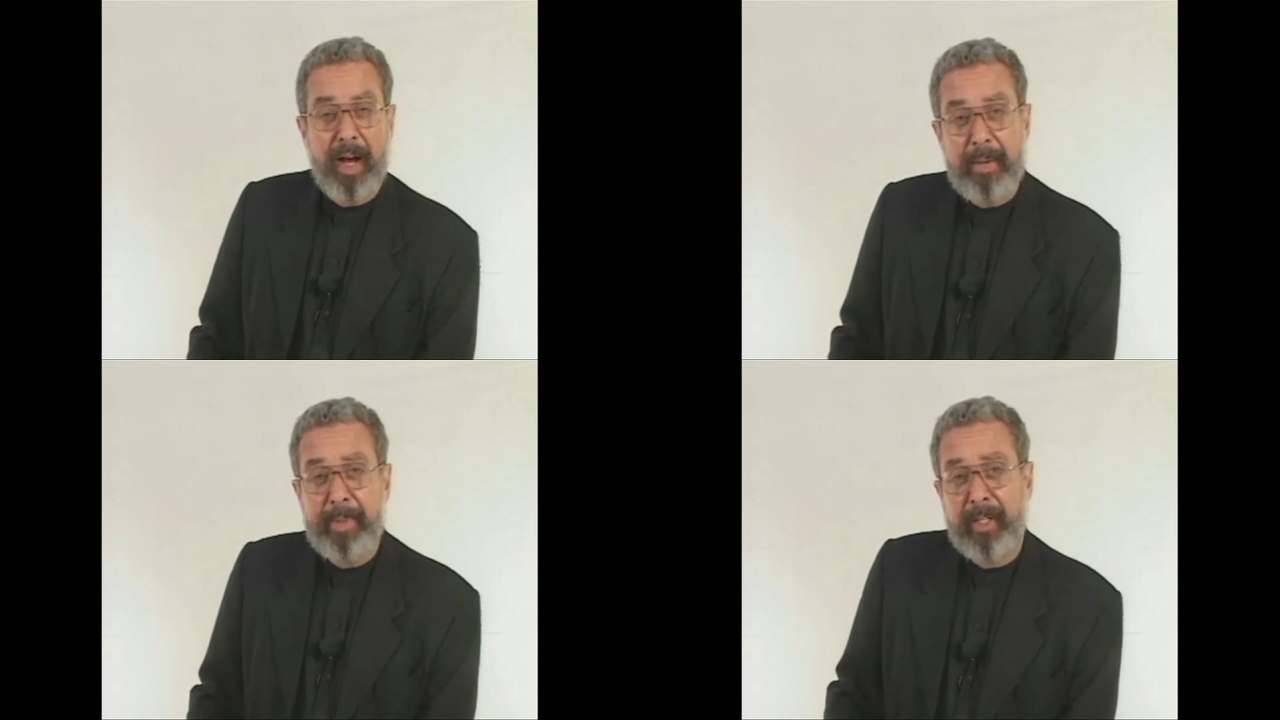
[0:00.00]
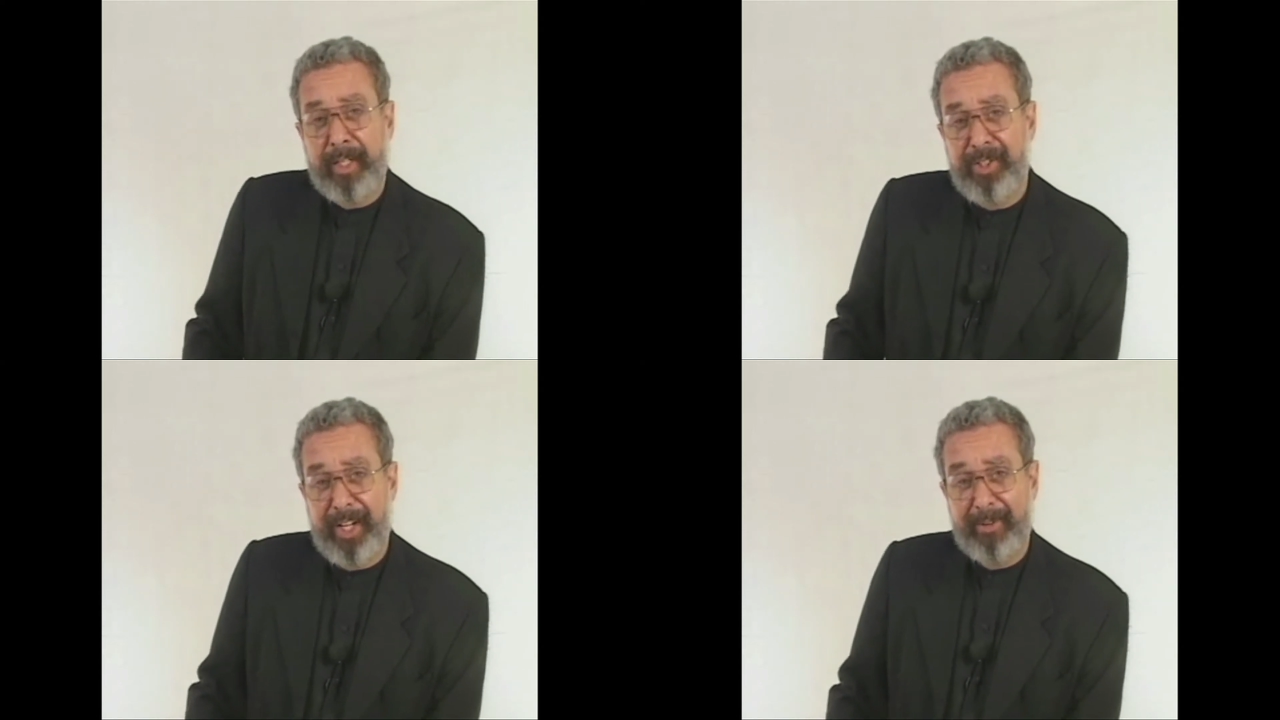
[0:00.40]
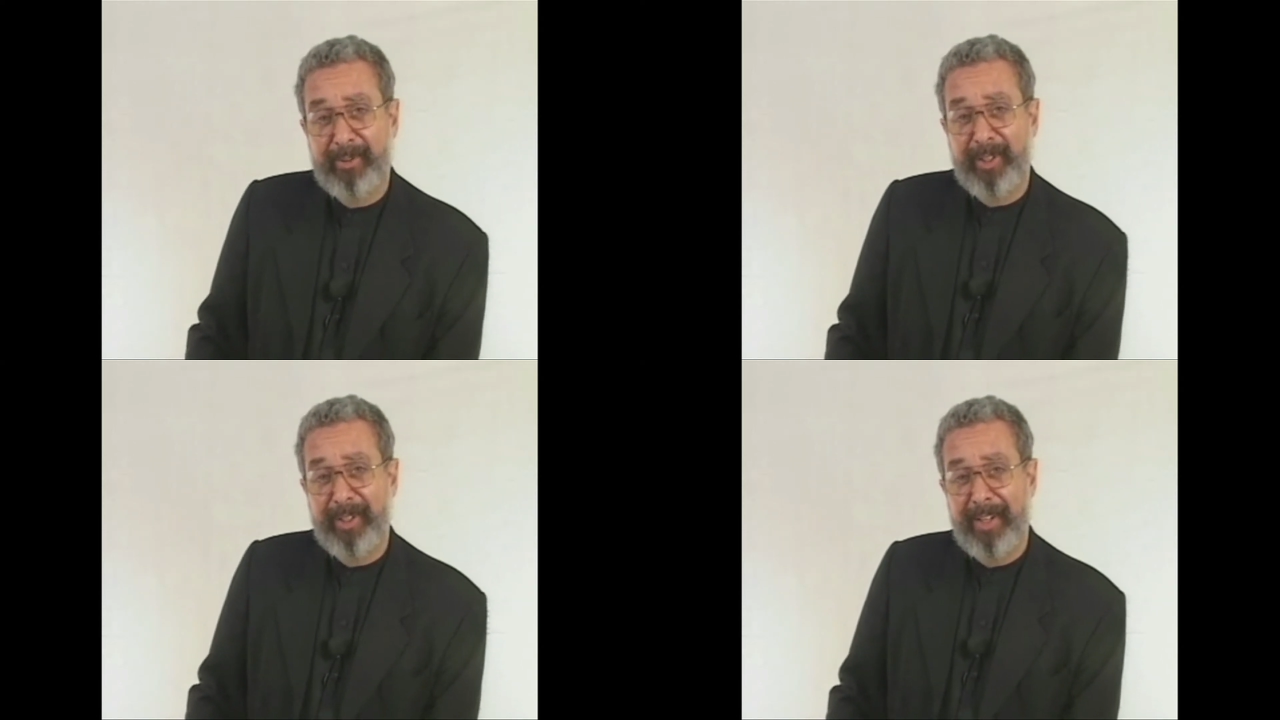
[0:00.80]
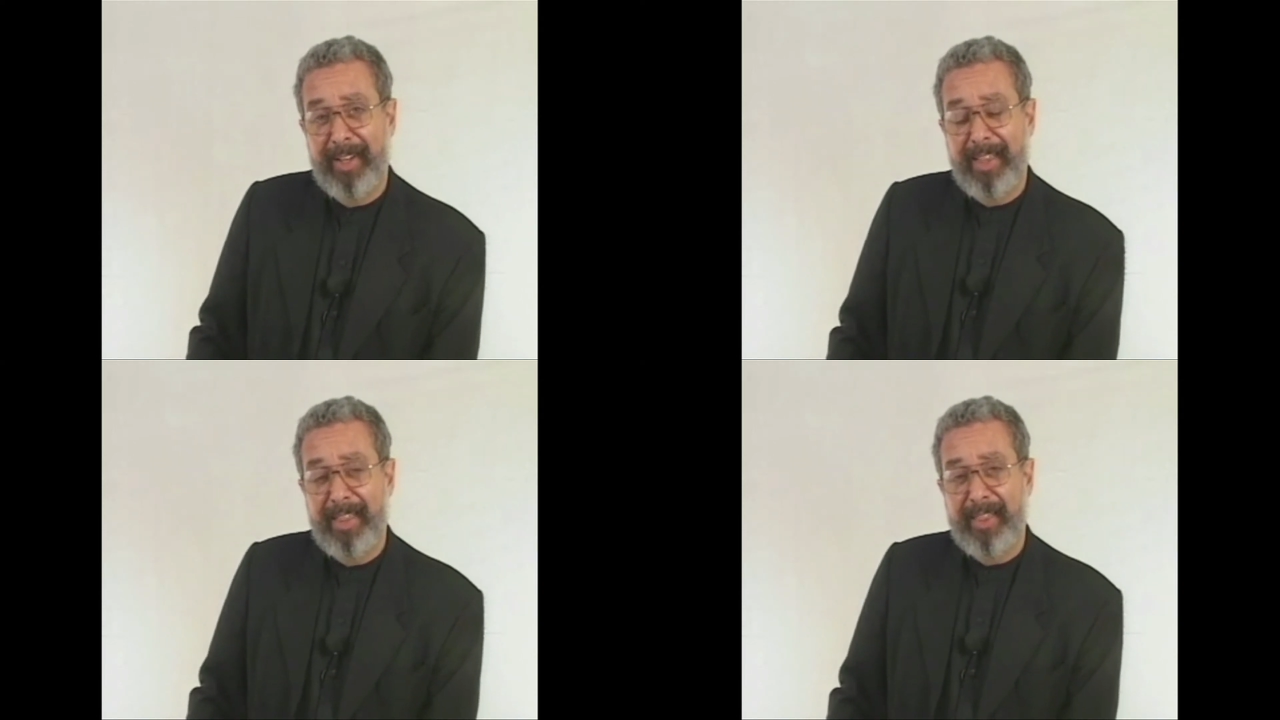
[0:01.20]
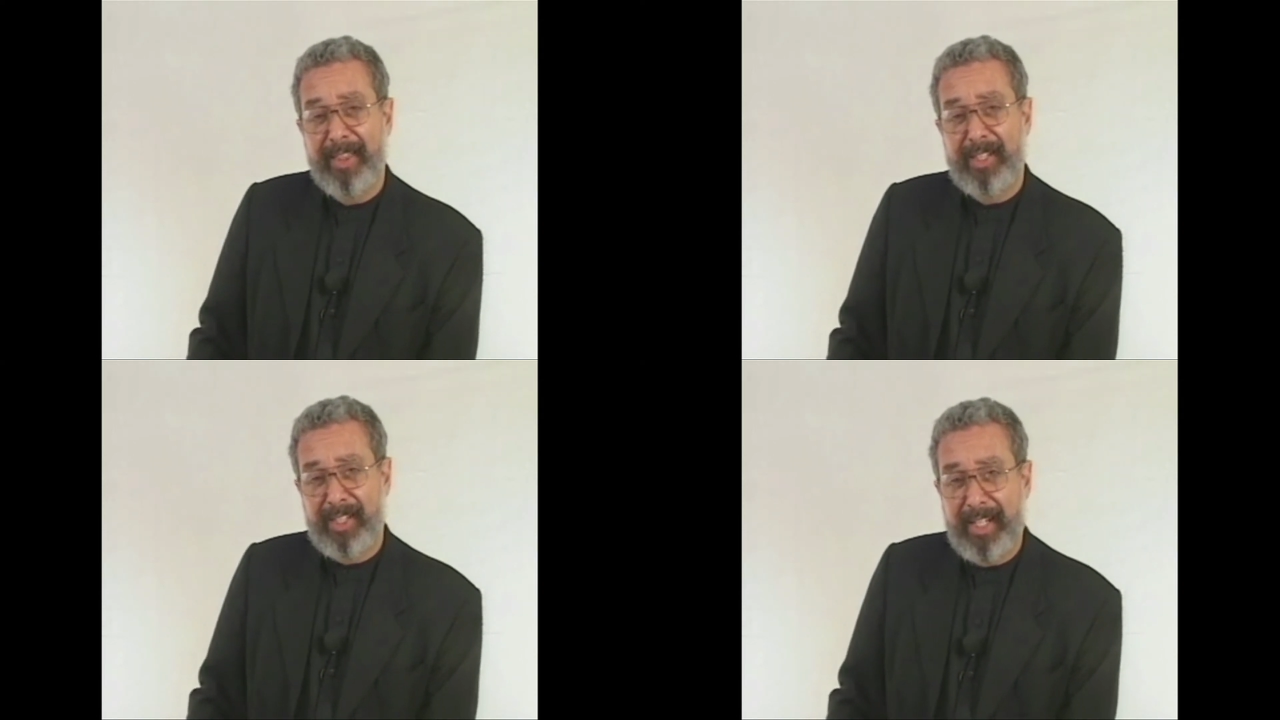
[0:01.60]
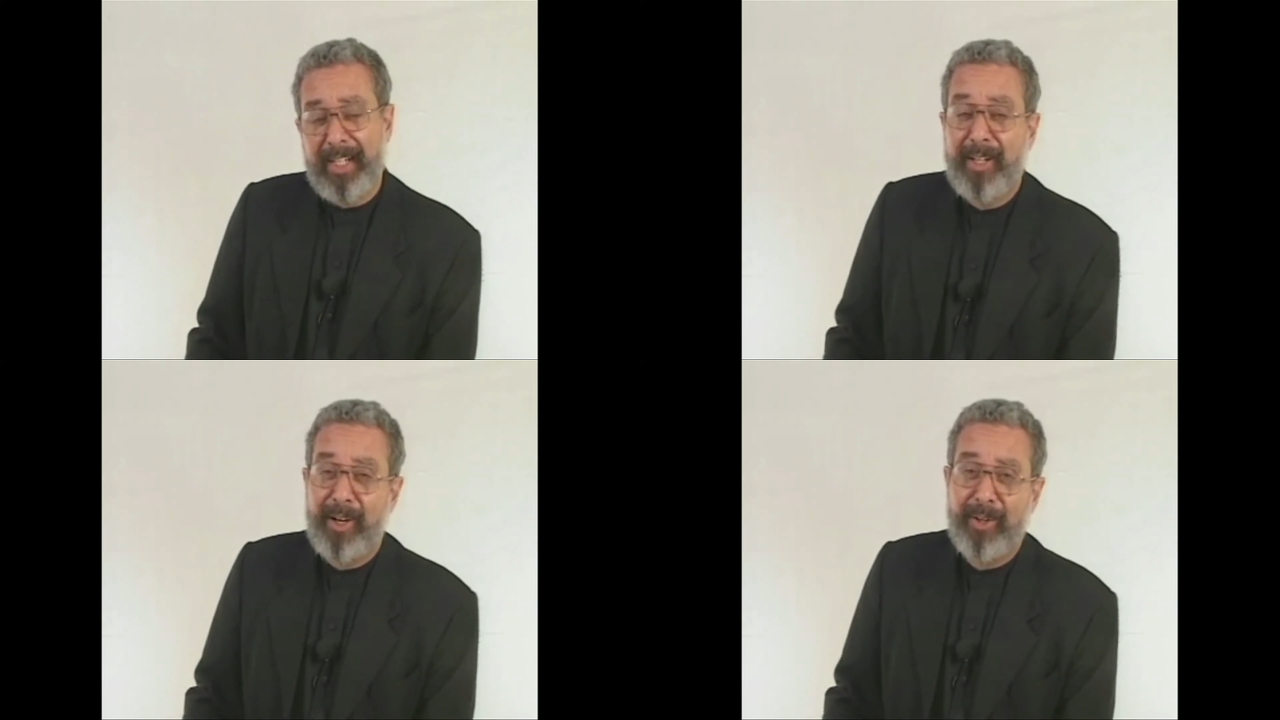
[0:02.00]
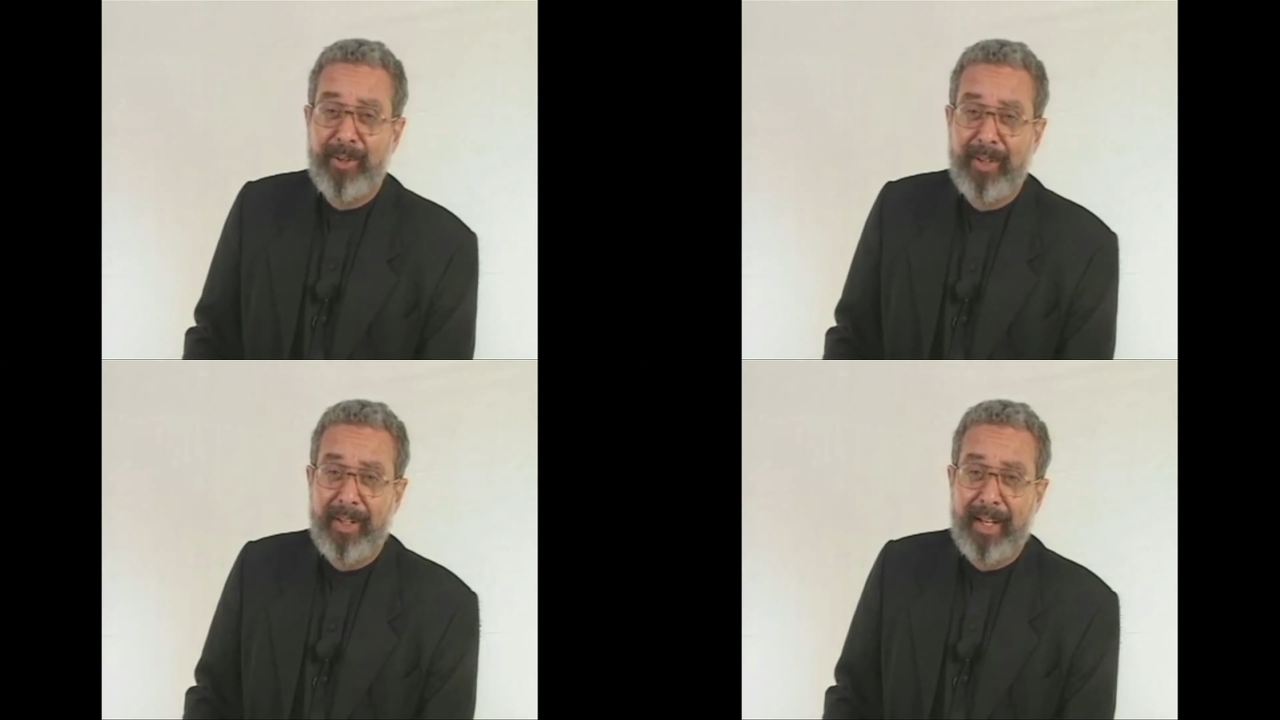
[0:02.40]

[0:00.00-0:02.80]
I'm Eric Schaefer, the CEO